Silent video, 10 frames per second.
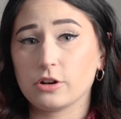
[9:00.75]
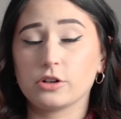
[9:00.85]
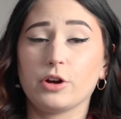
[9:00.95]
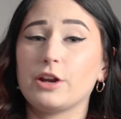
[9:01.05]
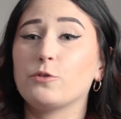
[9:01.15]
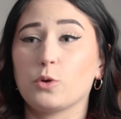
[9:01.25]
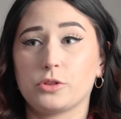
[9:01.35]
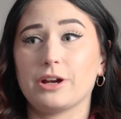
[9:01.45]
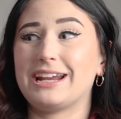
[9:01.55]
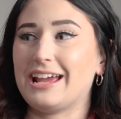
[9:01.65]
third grade,
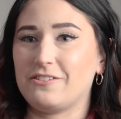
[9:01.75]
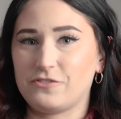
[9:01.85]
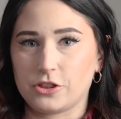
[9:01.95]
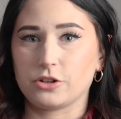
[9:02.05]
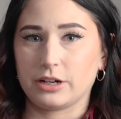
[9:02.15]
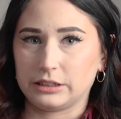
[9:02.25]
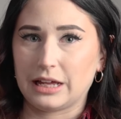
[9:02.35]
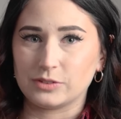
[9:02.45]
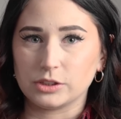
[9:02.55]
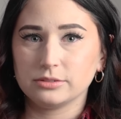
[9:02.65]
fourth grade, and fifth grade
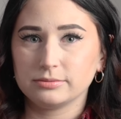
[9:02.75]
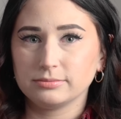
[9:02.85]
level.